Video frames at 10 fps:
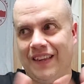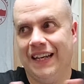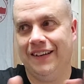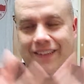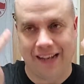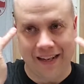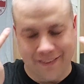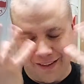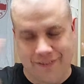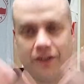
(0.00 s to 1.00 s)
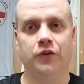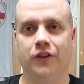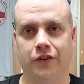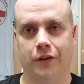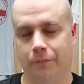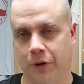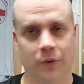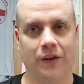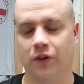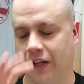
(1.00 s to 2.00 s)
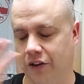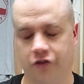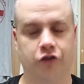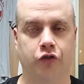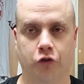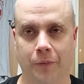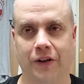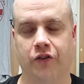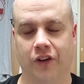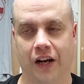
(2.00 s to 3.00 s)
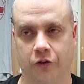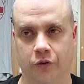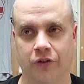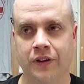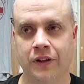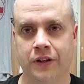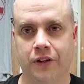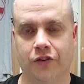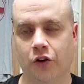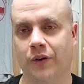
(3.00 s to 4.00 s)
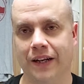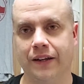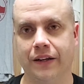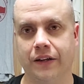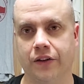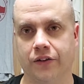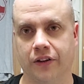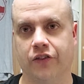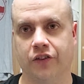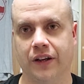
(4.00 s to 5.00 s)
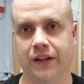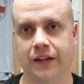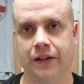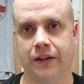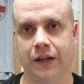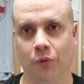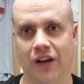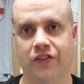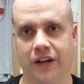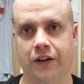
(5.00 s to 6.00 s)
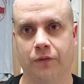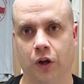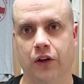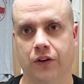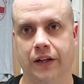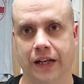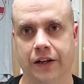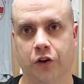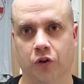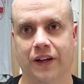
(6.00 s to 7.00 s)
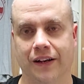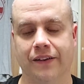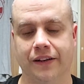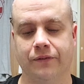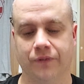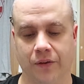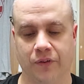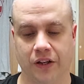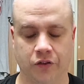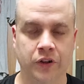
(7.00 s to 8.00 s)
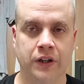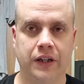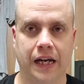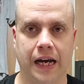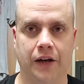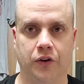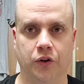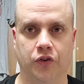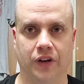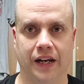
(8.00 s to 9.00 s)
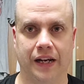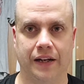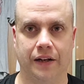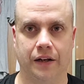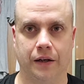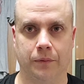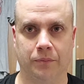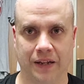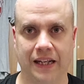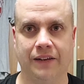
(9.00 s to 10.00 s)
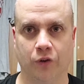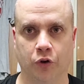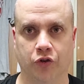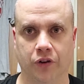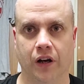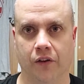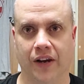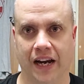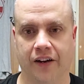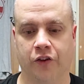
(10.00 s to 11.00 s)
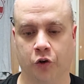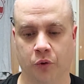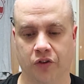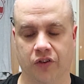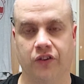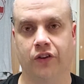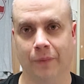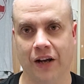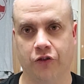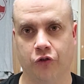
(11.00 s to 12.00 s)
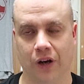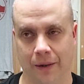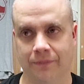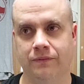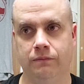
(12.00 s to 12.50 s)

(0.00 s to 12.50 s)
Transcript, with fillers: it just I, it still doesn't compute. Nevertheless, she's a tremendous actress. So in this, it's set in the West End of London in the early 1950s, and there's a uh, play version of Agatha Christie's The Mousetrap,